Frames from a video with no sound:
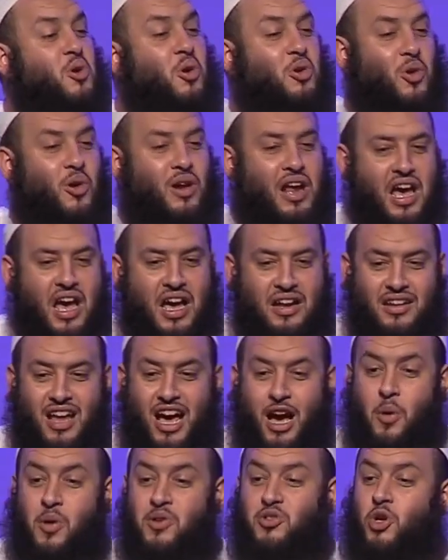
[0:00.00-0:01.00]
your Quran?
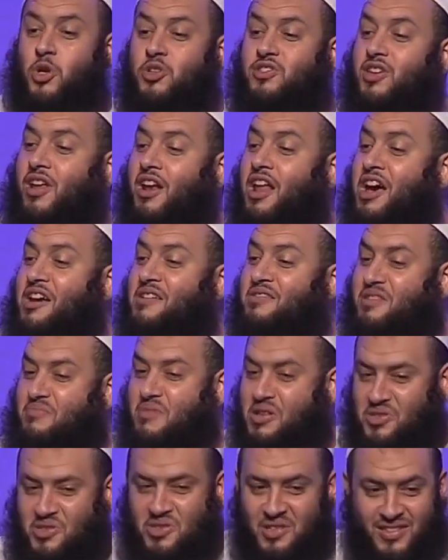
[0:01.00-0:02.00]
How is your Salah in the
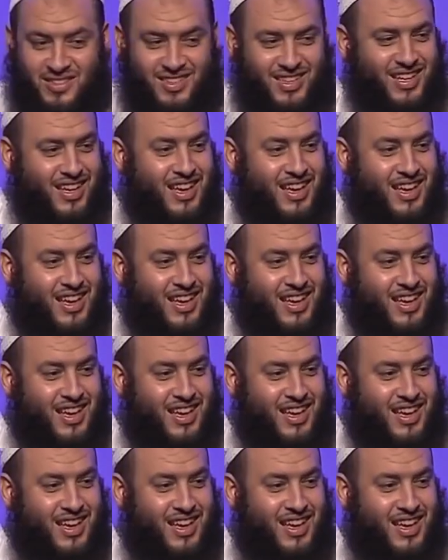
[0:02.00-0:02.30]
masjid?